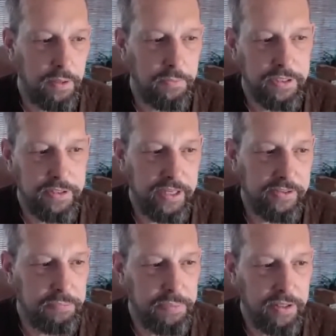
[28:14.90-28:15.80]
it takes
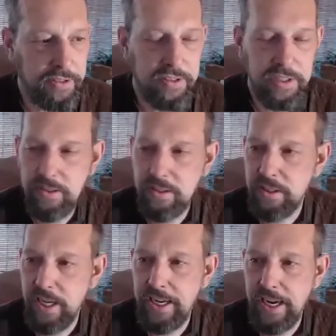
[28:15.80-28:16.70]
about
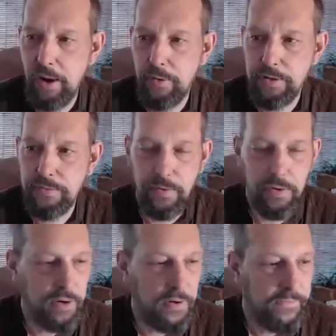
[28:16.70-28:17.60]
6-8 hours
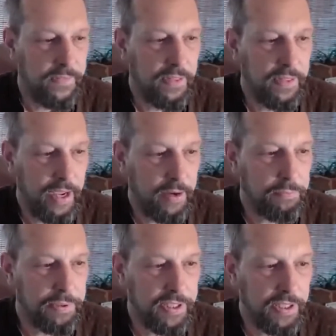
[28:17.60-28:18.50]
for that
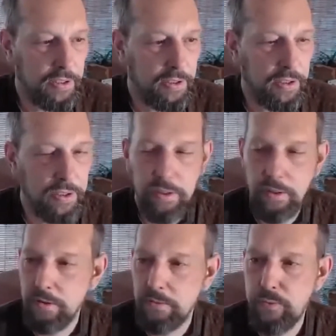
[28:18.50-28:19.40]
particular
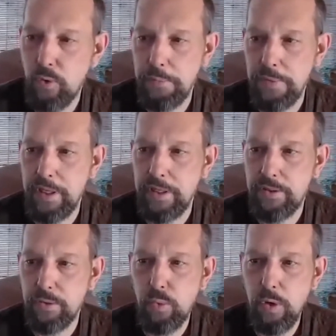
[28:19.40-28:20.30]
formula
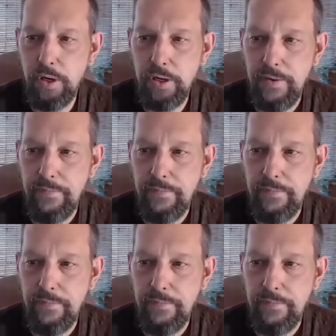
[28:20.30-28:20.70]
to work.